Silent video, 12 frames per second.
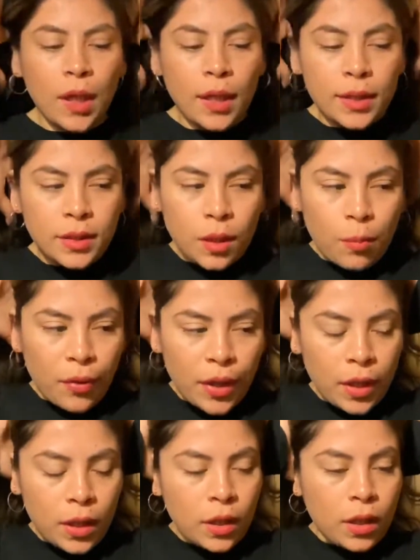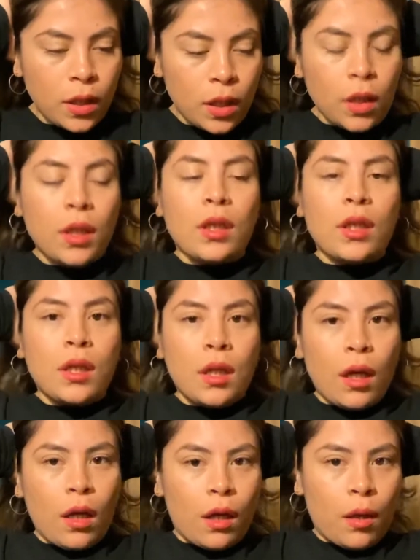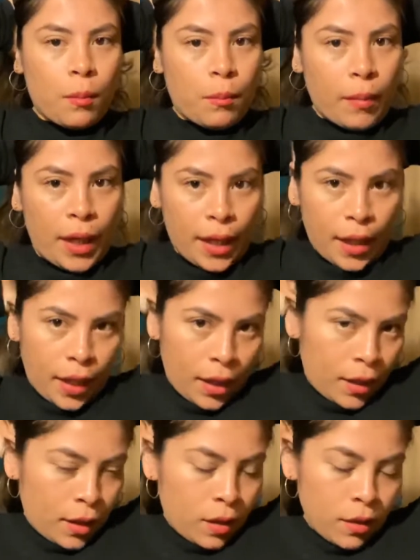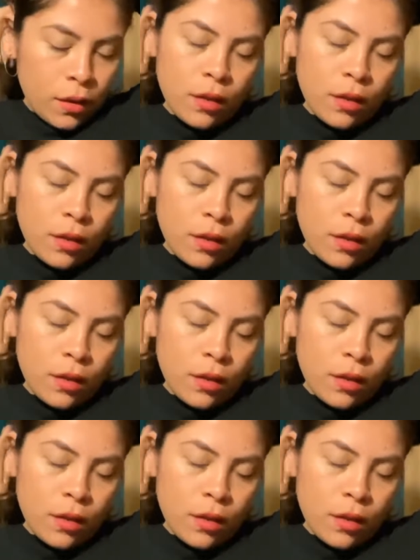separating my hair.